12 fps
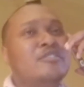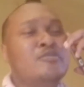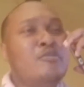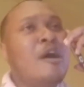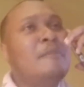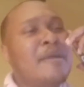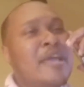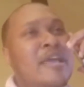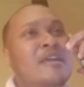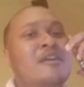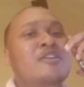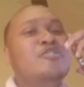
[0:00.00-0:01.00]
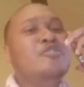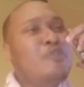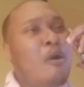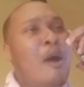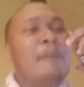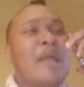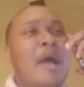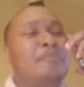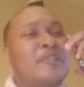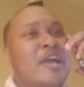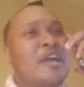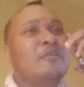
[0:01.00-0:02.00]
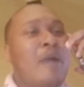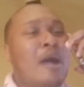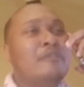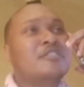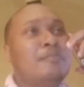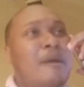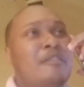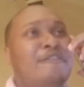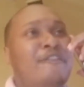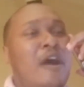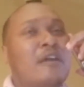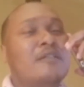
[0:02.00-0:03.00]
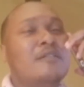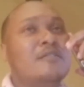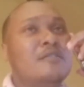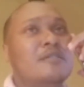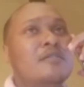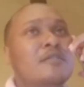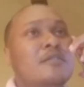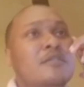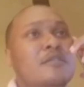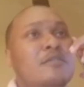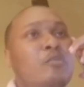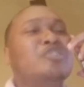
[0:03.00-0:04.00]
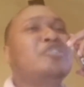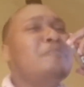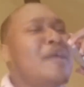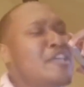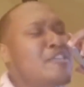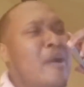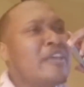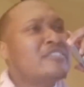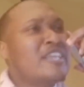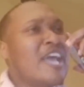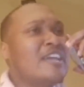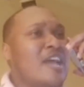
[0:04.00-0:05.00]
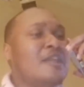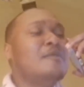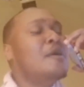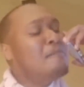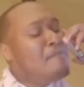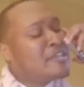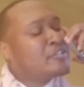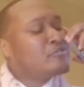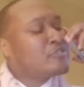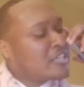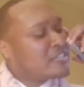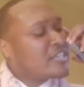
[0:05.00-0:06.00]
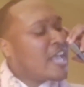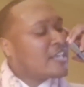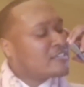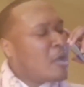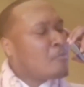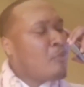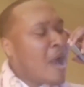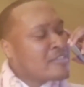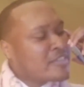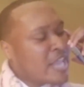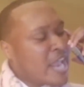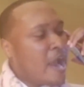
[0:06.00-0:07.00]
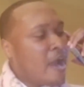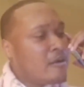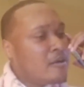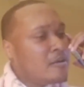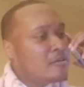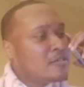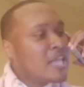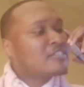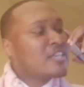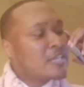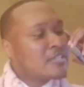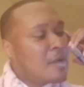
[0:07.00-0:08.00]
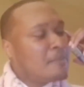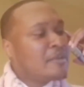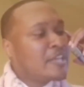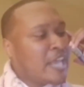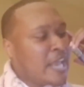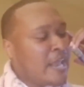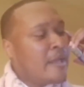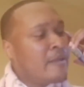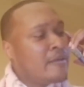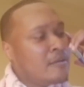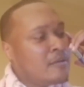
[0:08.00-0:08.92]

You know what I mean? You know I'm not playing around this motherfucker. What you mean you ain't said nothing? Bitch, you just said something right there. Now say something again.